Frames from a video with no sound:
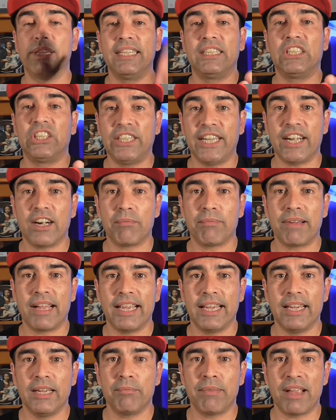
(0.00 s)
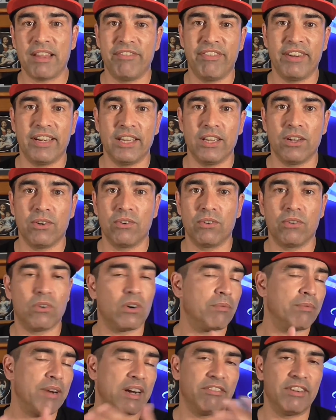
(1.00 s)
Please share my video
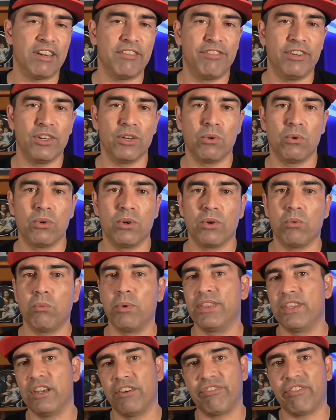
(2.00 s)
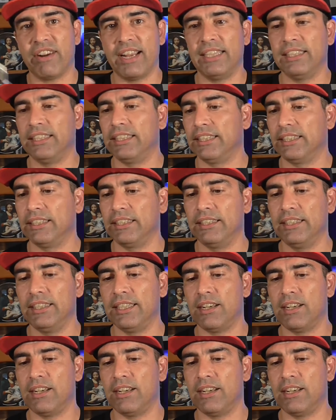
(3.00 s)
or my review with your friends.